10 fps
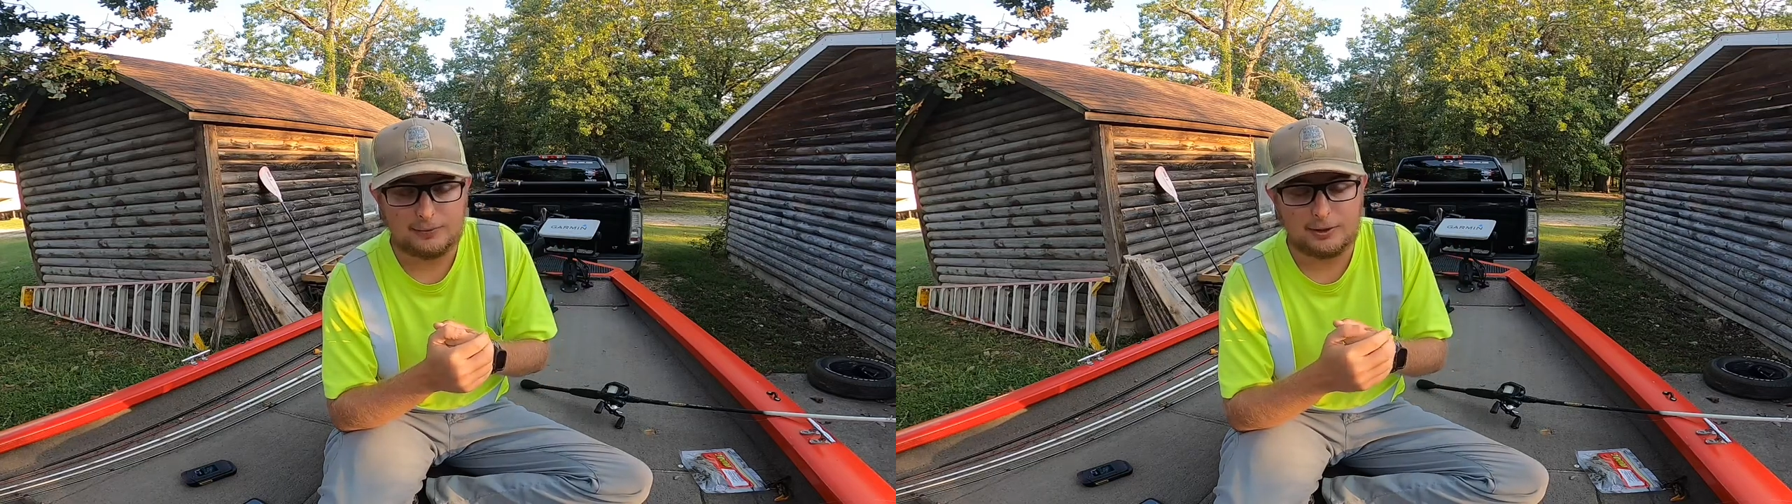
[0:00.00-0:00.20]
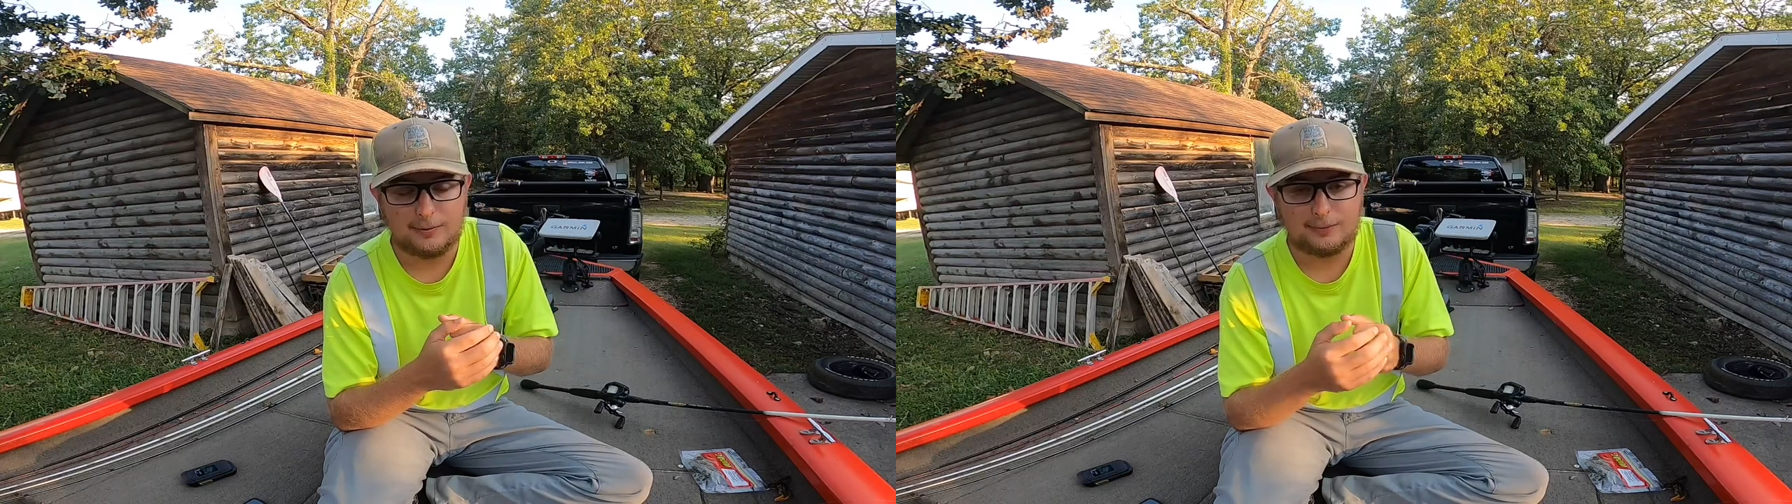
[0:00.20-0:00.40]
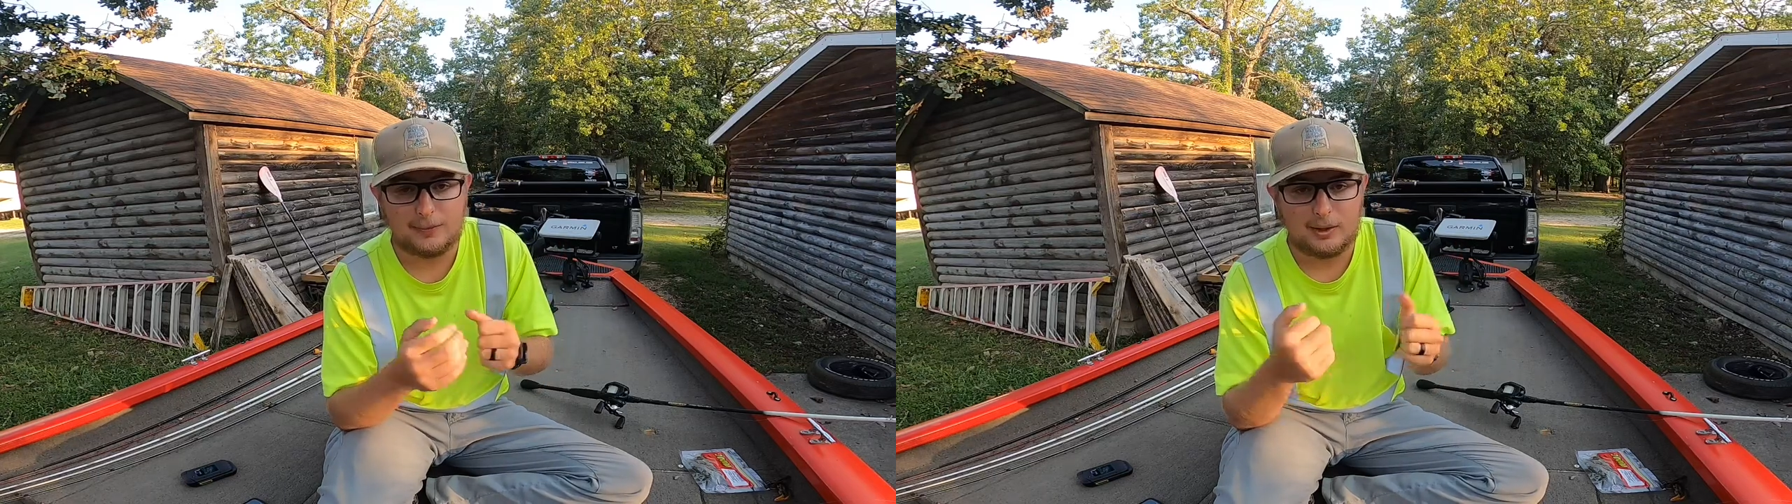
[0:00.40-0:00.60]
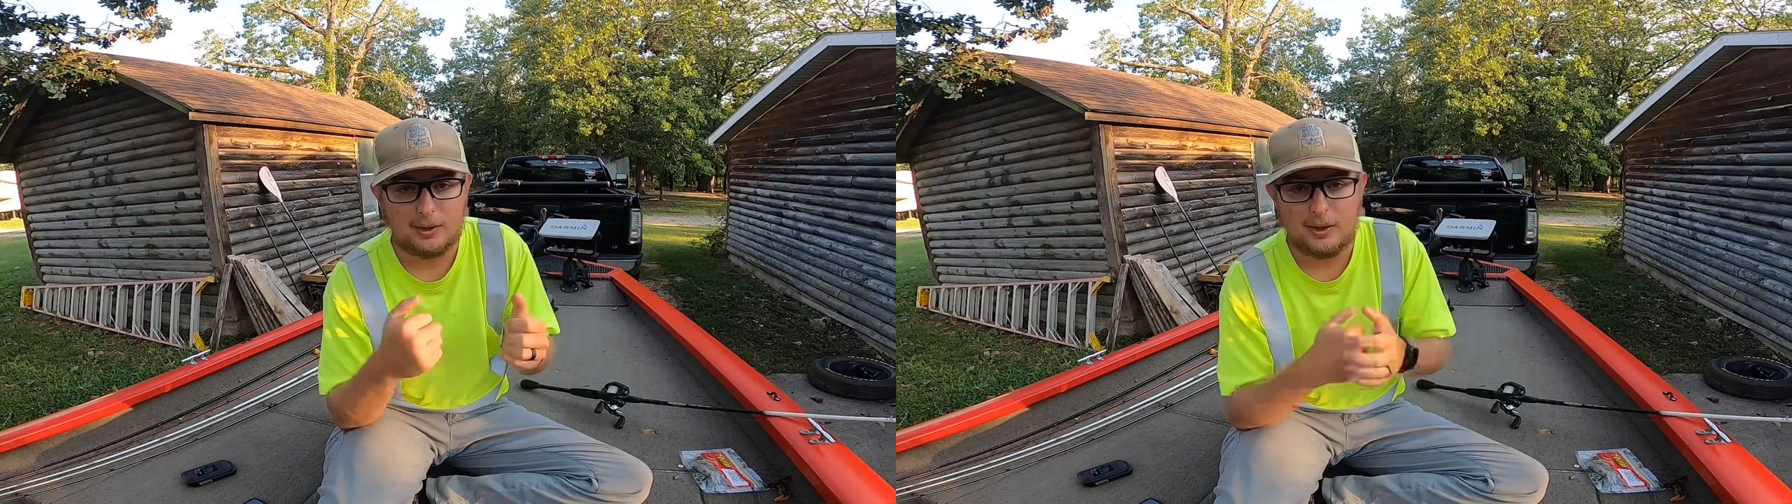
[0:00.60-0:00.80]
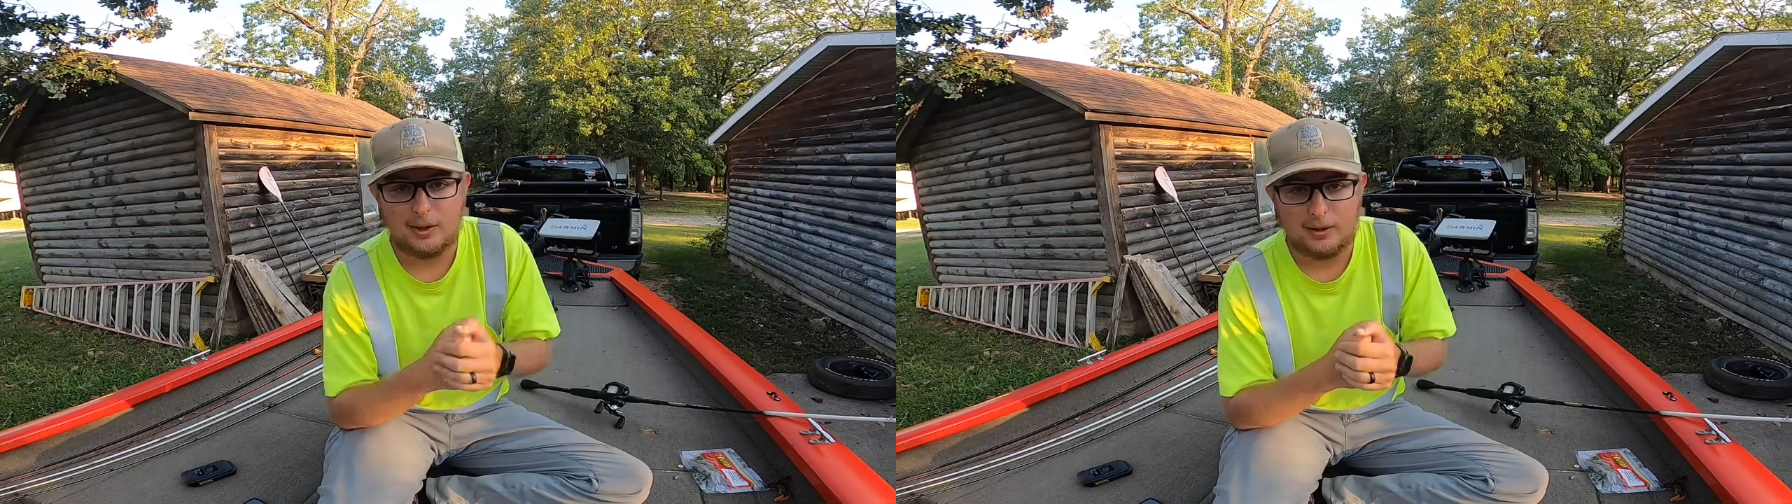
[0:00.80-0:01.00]
So
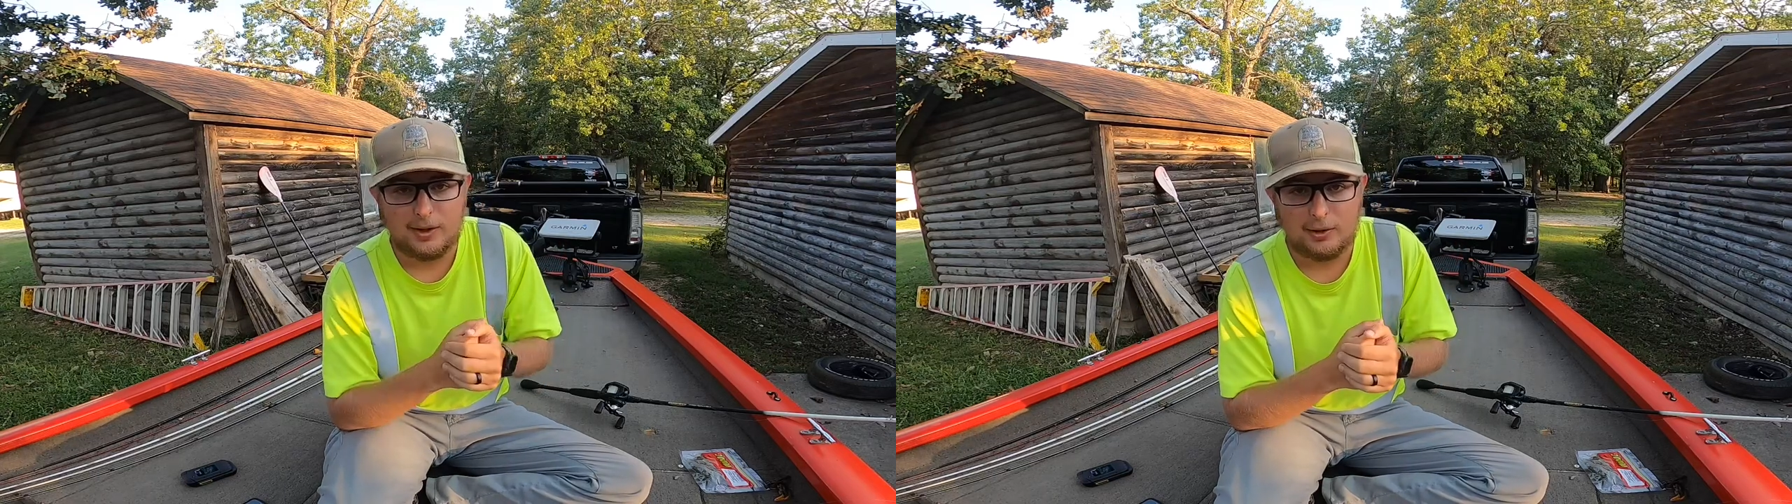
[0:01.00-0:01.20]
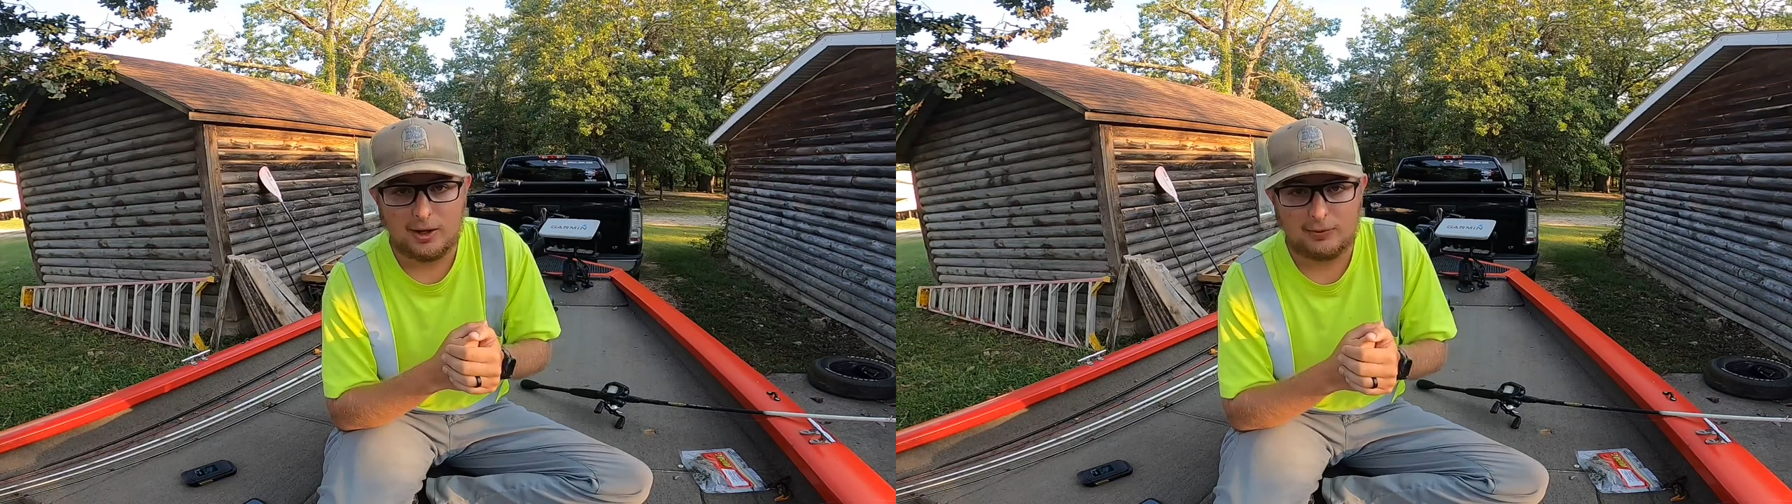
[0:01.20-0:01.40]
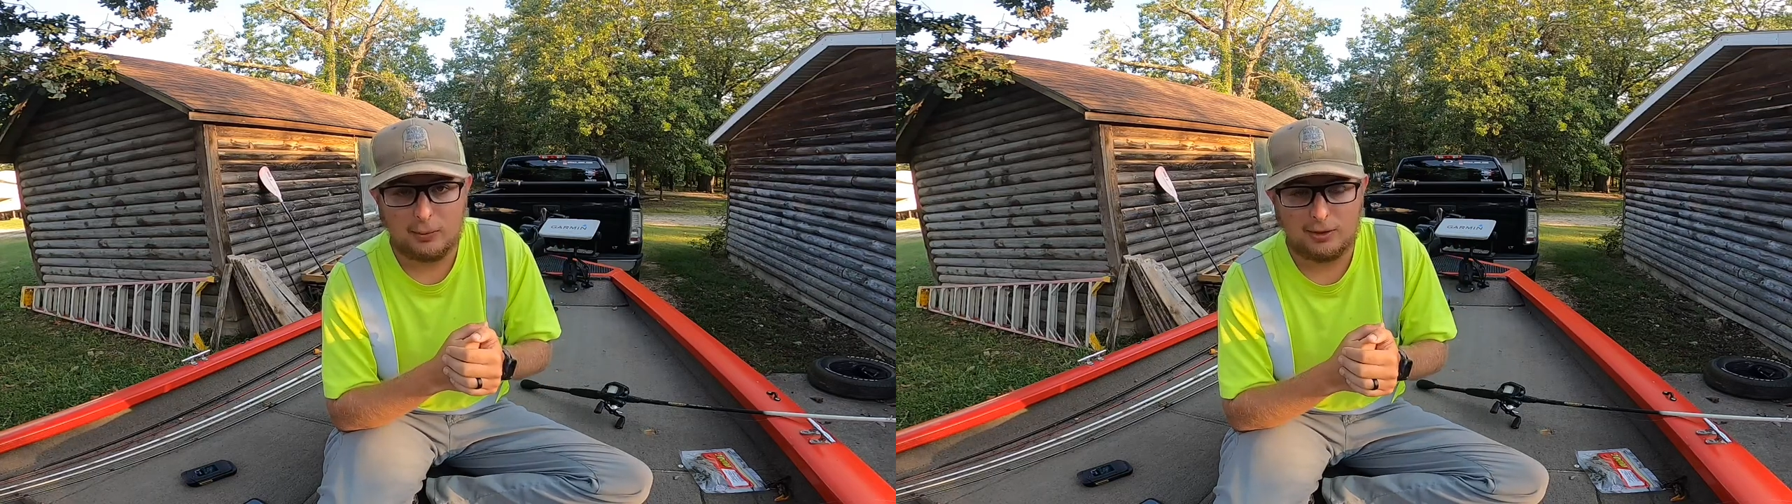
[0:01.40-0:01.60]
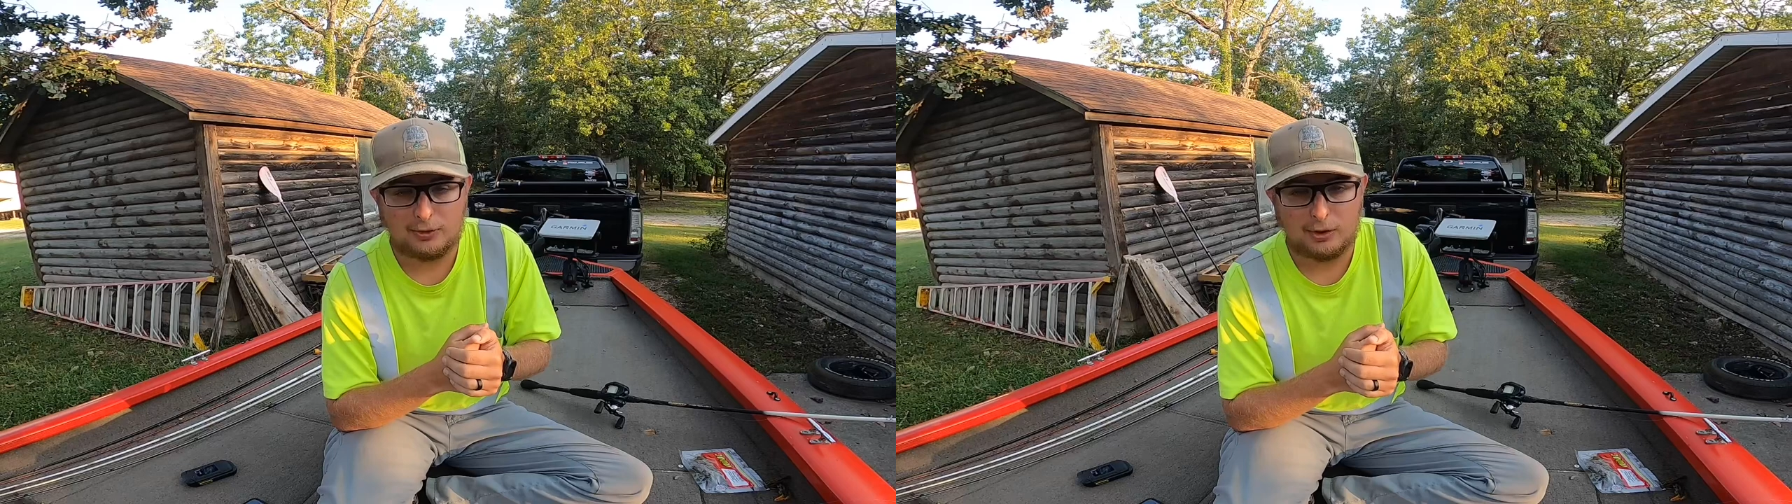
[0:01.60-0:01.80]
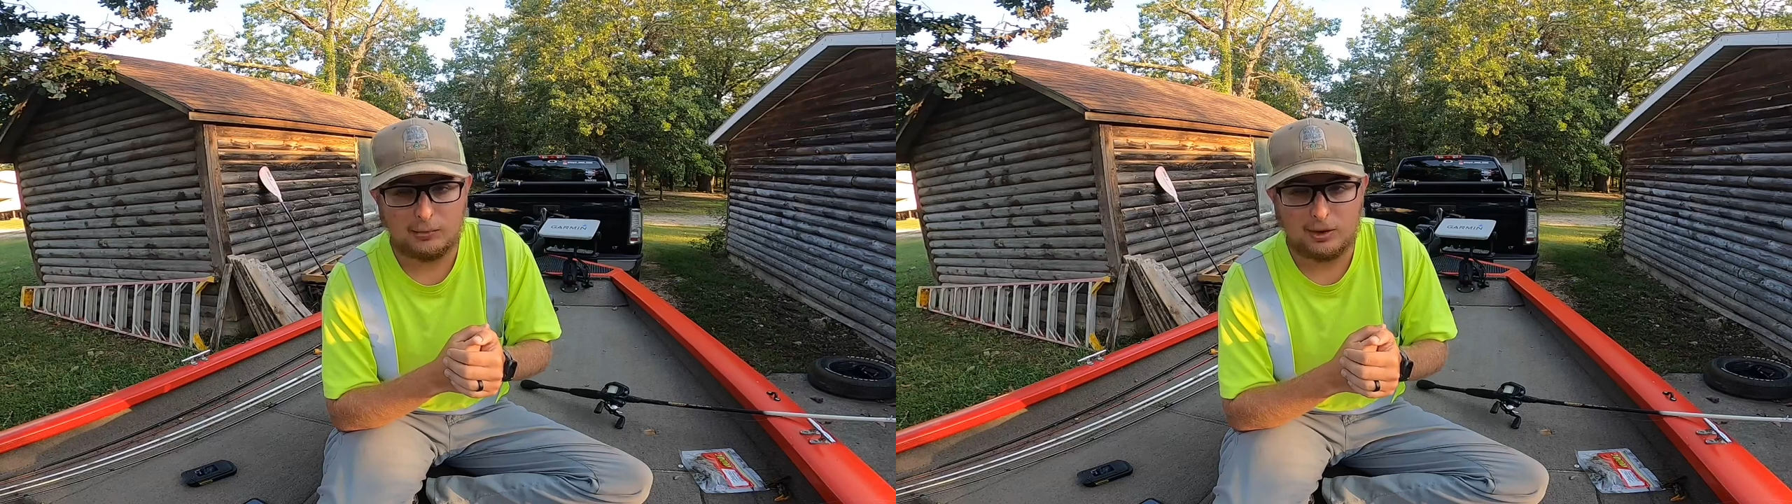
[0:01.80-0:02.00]
thank you guys for watching
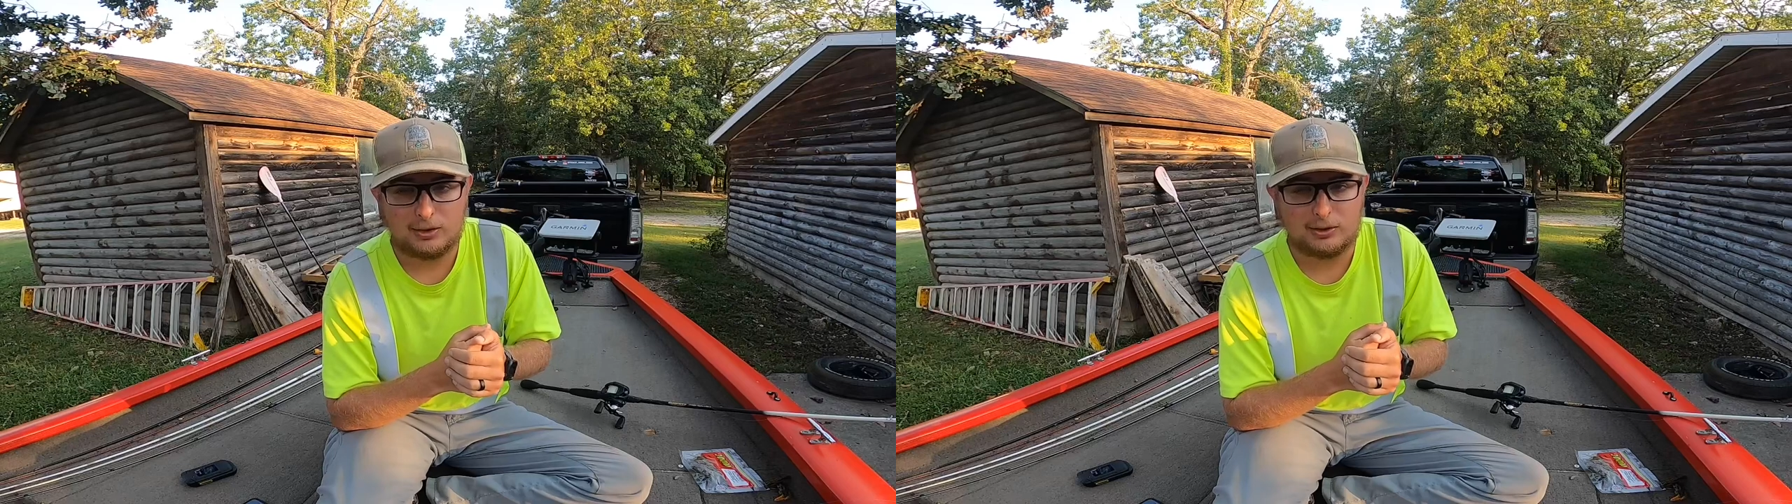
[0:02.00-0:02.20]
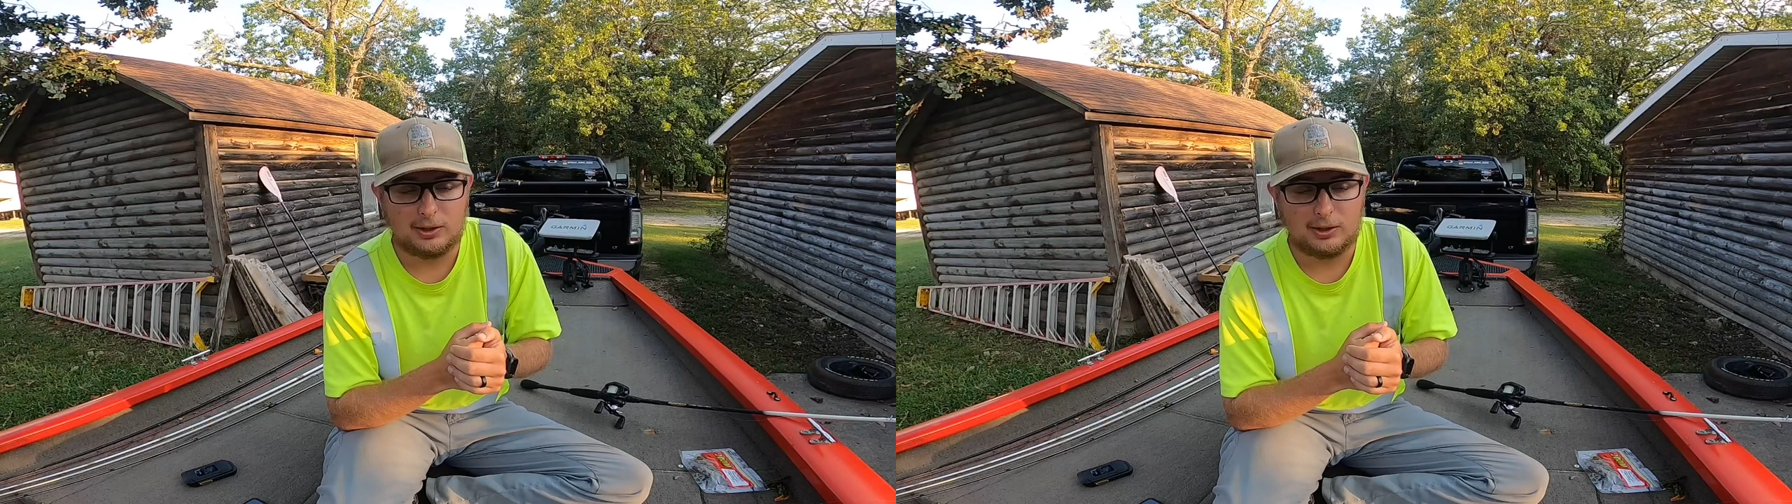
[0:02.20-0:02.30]
so much.